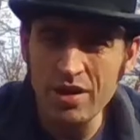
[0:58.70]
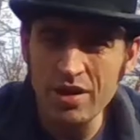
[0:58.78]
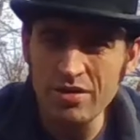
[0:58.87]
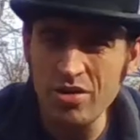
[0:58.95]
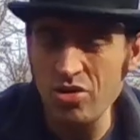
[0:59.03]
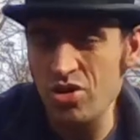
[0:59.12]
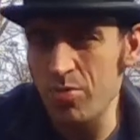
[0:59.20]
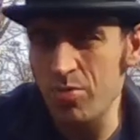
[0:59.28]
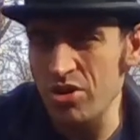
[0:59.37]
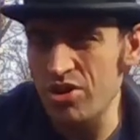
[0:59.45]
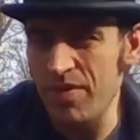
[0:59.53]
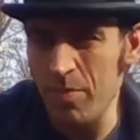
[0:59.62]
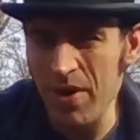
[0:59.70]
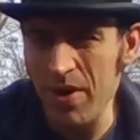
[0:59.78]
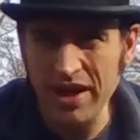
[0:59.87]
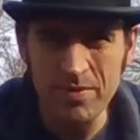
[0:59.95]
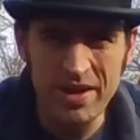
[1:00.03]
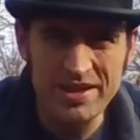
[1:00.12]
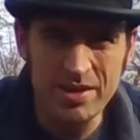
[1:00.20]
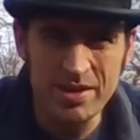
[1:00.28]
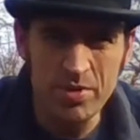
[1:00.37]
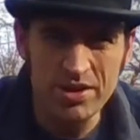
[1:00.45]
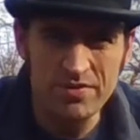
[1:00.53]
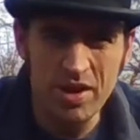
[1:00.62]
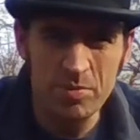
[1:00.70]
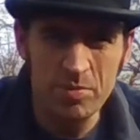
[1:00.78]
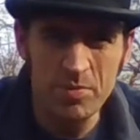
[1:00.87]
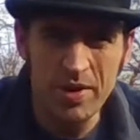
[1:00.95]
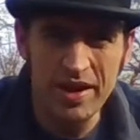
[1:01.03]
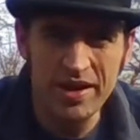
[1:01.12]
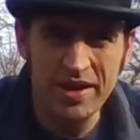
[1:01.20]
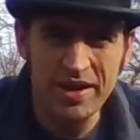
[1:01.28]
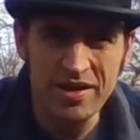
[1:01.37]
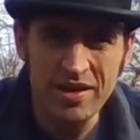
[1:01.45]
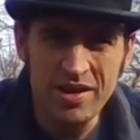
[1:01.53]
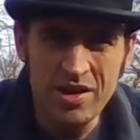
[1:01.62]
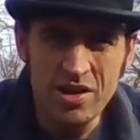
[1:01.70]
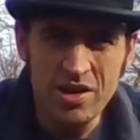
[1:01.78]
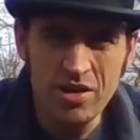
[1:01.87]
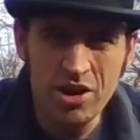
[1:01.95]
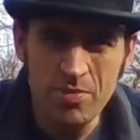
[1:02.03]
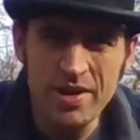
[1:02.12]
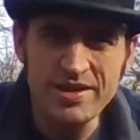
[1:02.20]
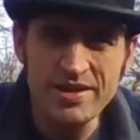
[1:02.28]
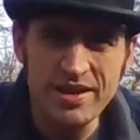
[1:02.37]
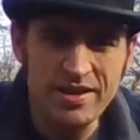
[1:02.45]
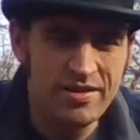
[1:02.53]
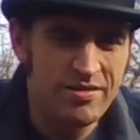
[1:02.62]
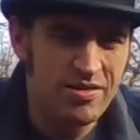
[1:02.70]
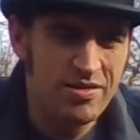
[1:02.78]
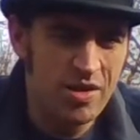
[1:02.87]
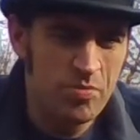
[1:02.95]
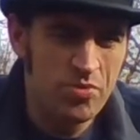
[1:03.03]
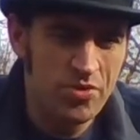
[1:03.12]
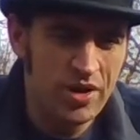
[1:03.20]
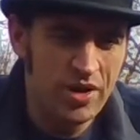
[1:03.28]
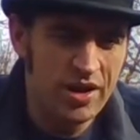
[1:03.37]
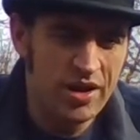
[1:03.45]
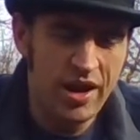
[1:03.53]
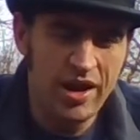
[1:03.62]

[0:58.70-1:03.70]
Not so much developed by committee, but developed by a committed and pretty